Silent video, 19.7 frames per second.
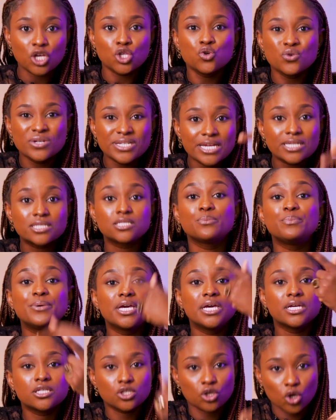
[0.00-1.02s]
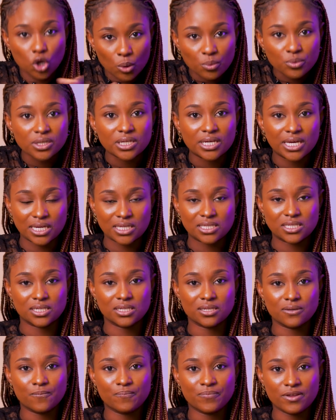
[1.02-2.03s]
You need to begin to communicate
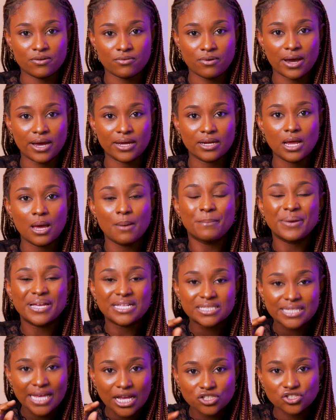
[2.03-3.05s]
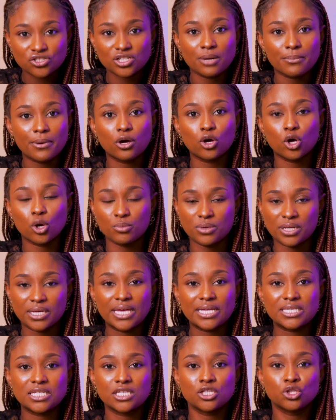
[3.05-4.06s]
it, right? Be intentional about
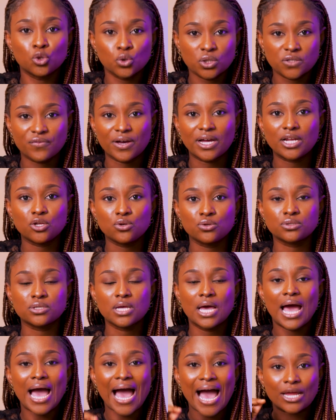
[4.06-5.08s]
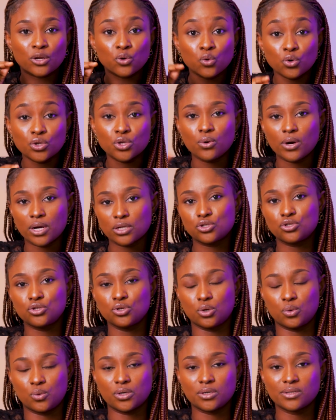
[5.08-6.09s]
communicating those values and who you are to
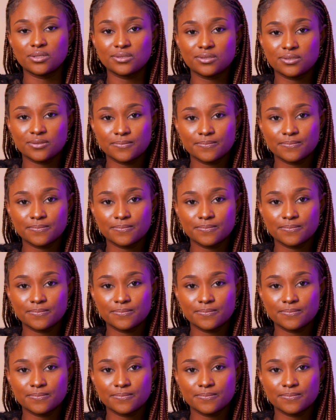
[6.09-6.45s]
your world.